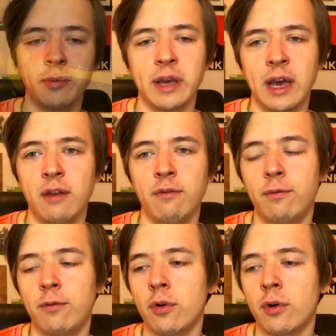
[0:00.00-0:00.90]
Cannon
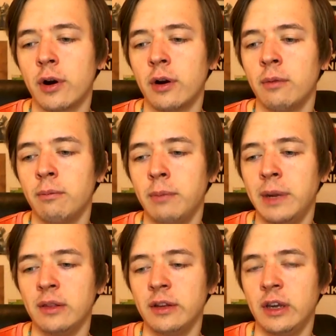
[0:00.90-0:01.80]
for
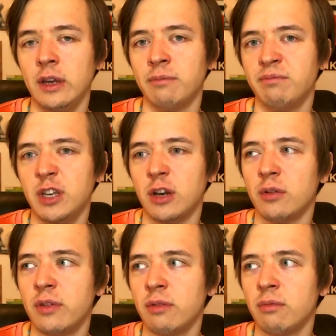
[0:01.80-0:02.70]
mainly, you
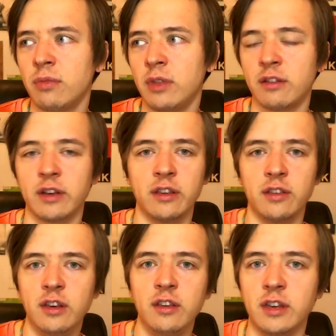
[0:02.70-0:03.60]
know, things like
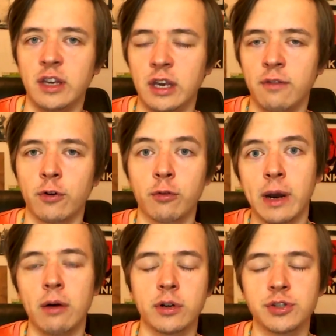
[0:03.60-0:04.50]
CC, for
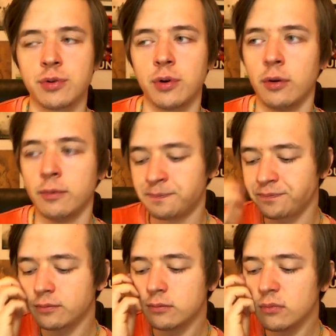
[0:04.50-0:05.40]
crowd control.
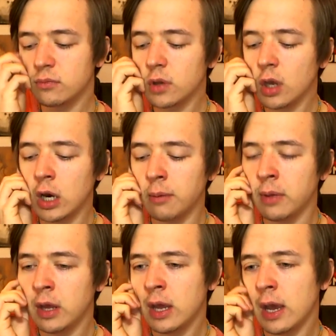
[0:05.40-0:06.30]
And
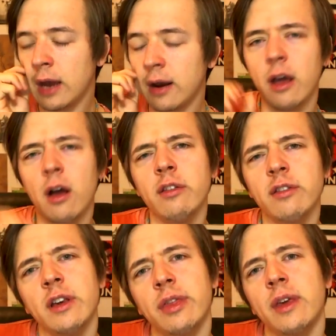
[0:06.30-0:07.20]
I
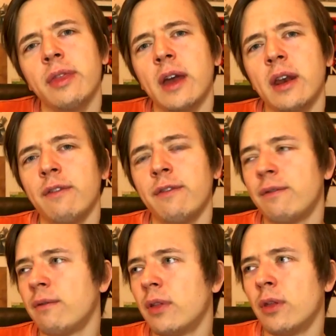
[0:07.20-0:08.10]
honestly think that if
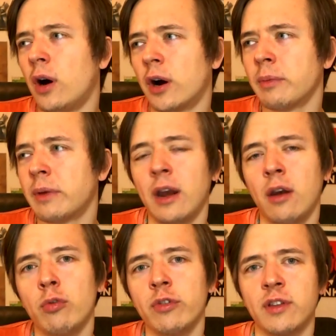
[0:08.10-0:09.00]
the Arm
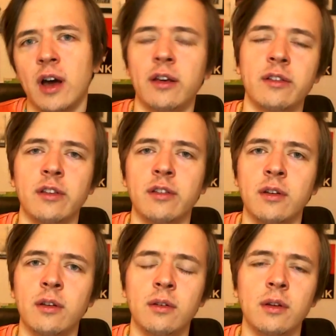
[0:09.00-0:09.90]
Cannon was
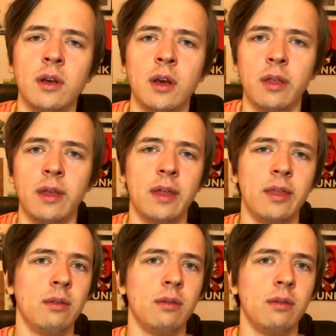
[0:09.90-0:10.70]
non-existent, that